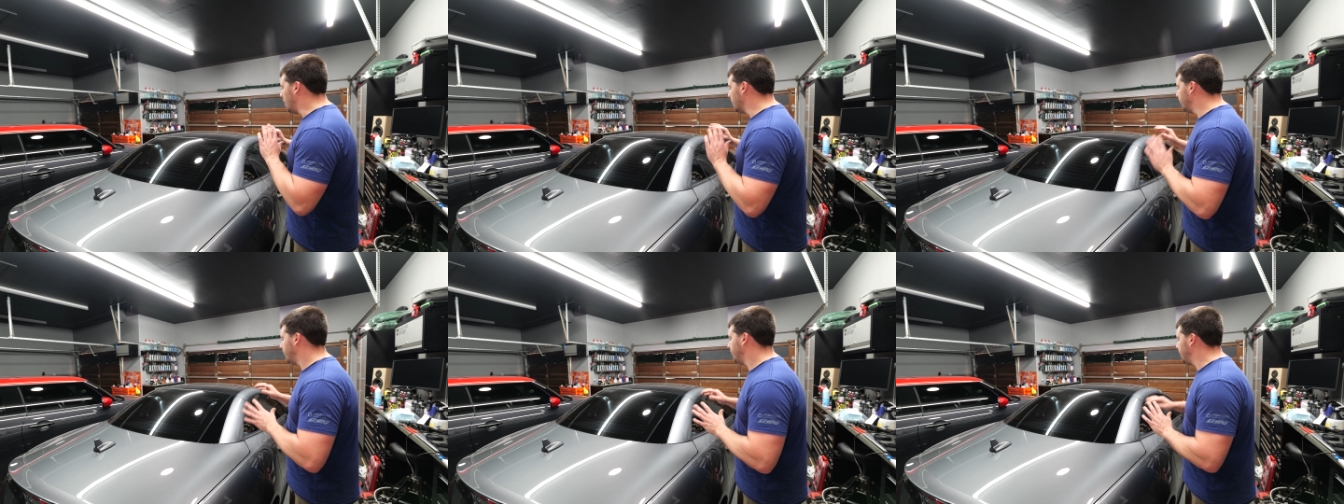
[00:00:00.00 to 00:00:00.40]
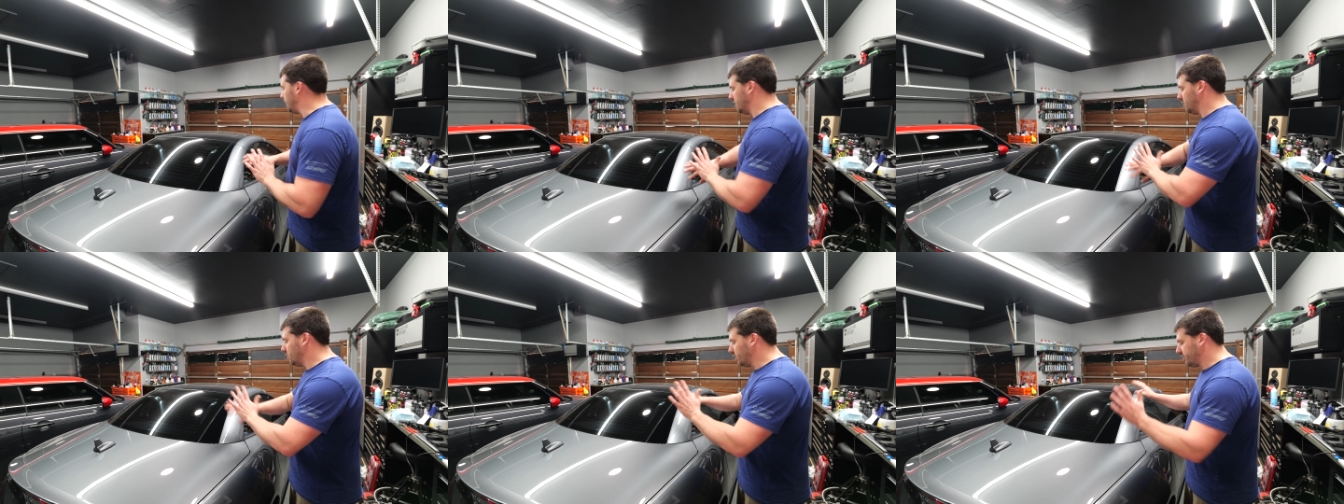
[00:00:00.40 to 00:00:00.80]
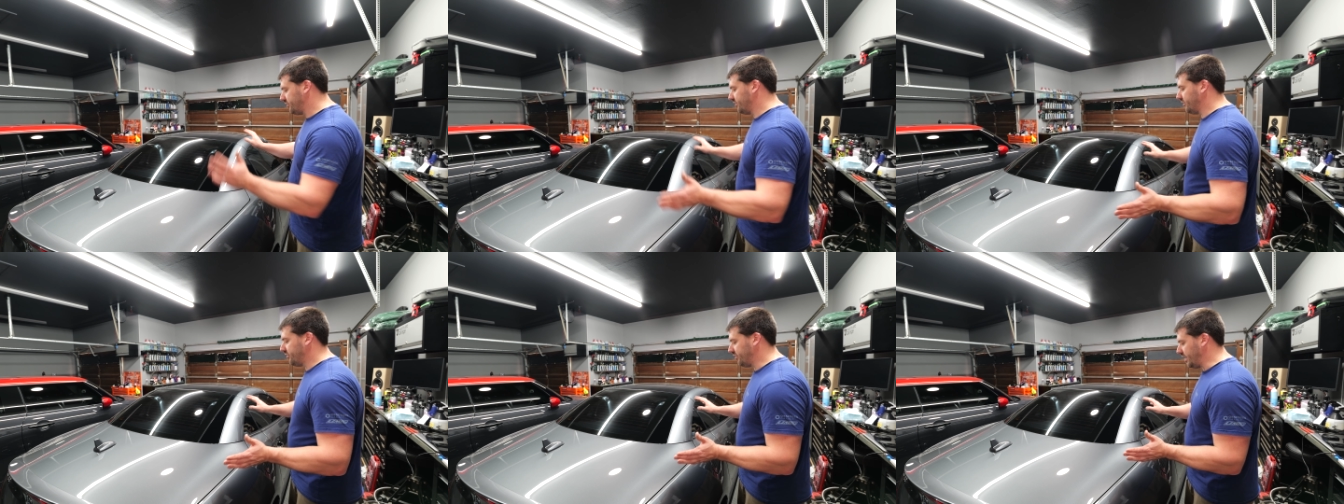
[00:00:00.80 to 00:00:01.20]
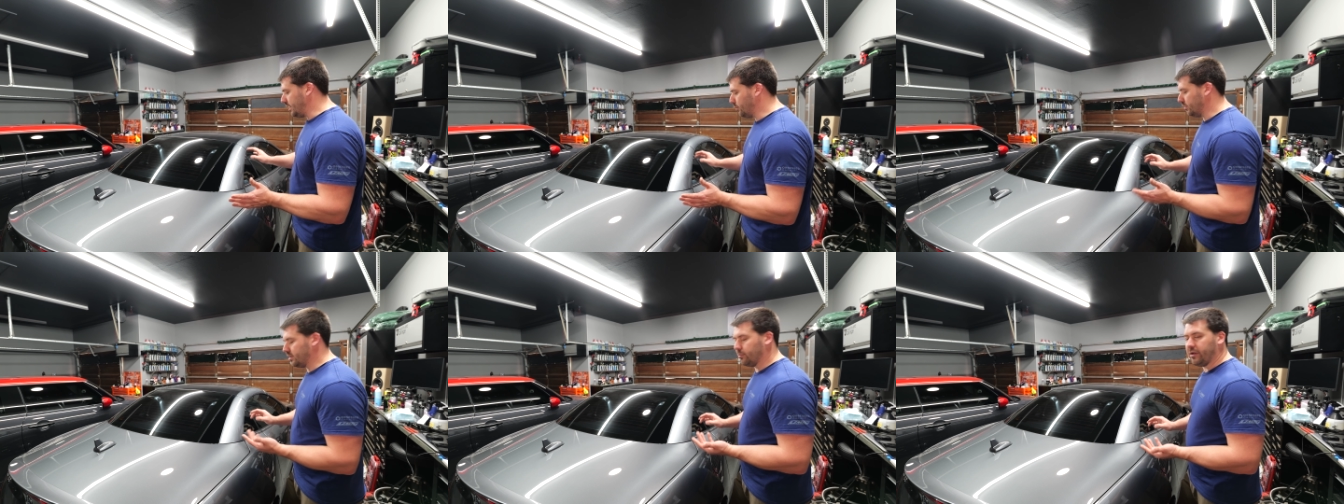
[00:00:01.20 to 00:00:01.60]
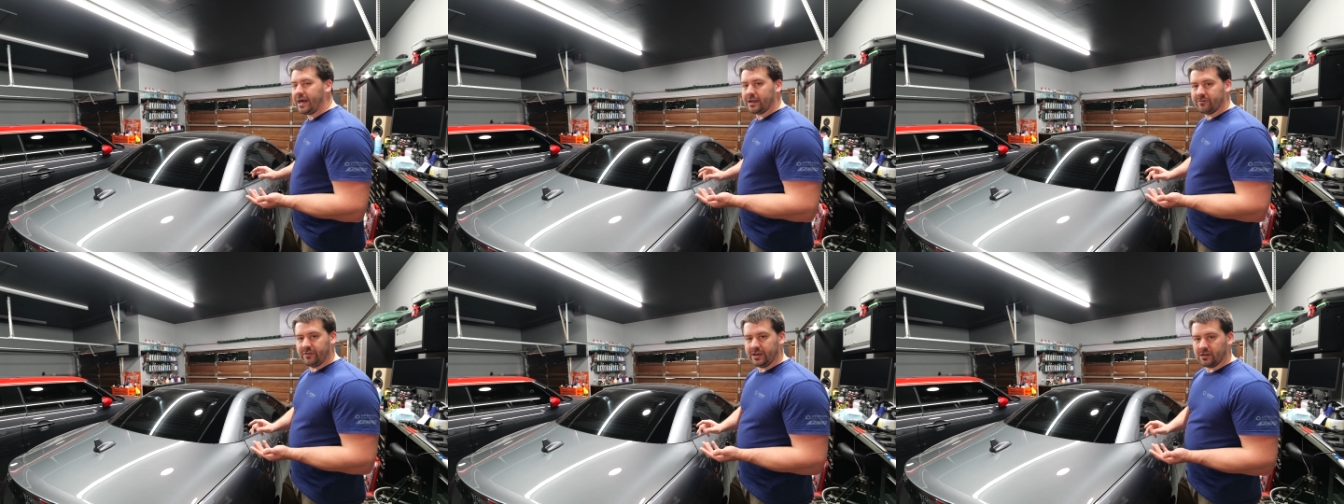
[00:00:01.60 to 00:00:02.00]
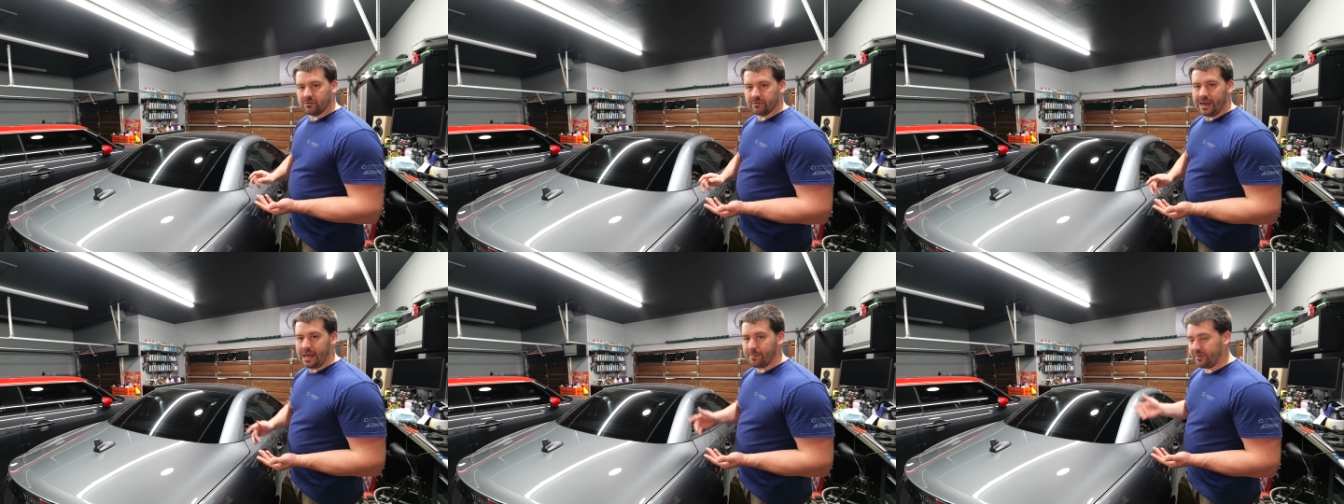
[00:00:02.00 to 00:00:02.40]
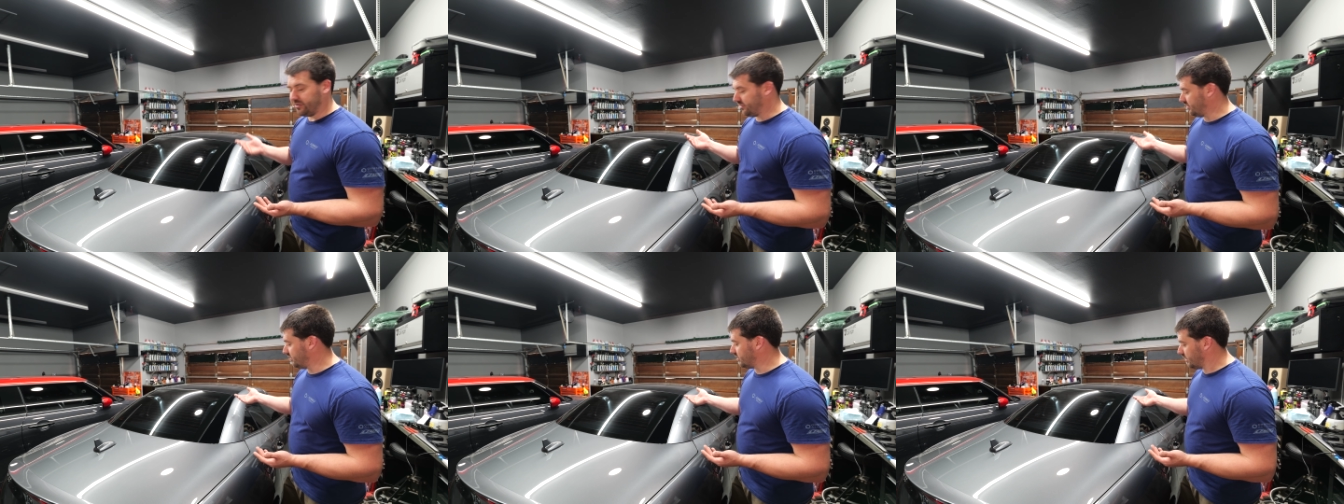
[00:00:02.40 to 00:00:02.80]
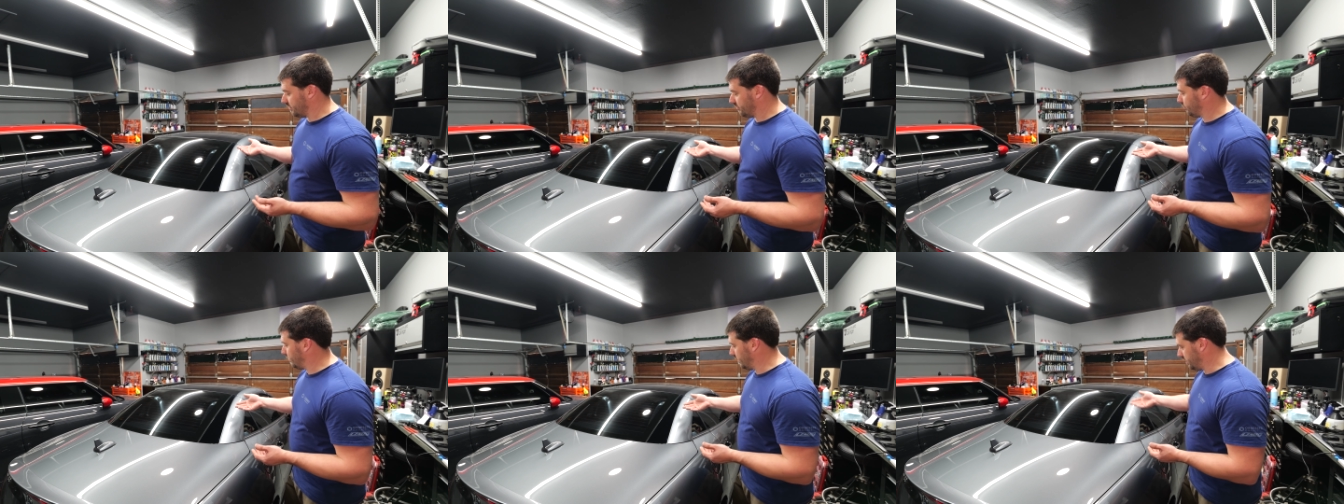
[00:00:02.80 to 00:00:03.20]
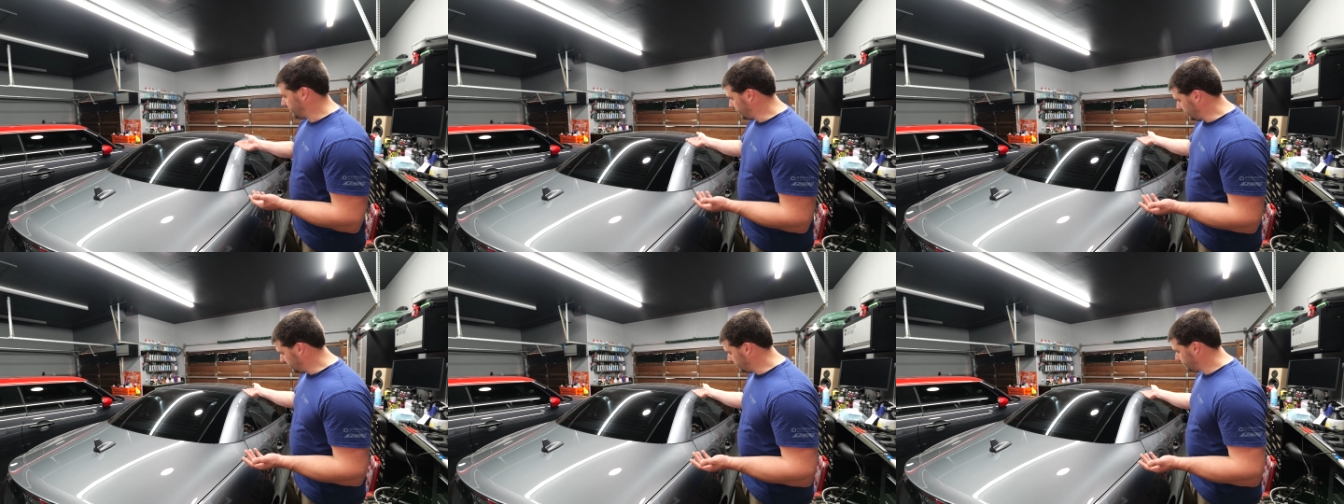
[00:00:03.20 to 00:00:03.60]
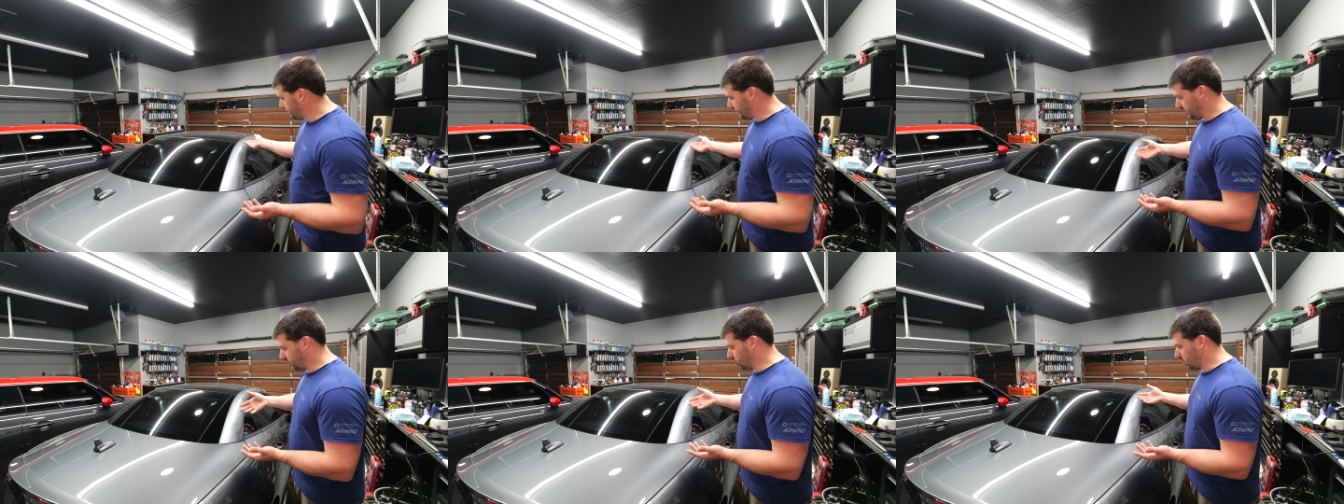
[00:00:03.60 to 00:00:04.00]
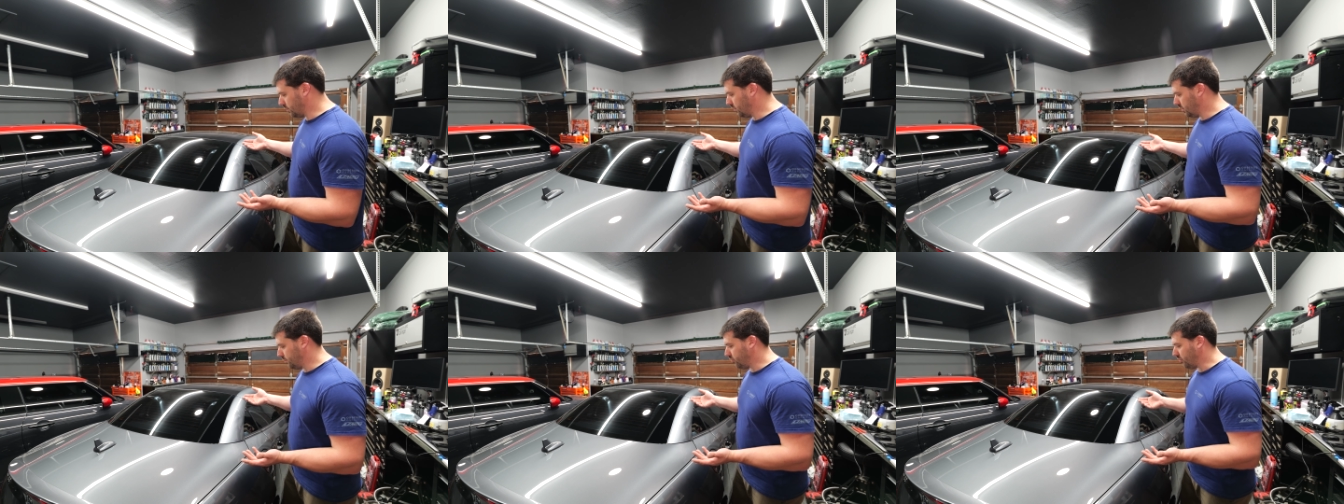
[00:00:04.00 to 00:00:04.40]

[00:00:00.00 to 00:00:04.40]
honestly it looks the same with the black vinyl wrap as it does with the normal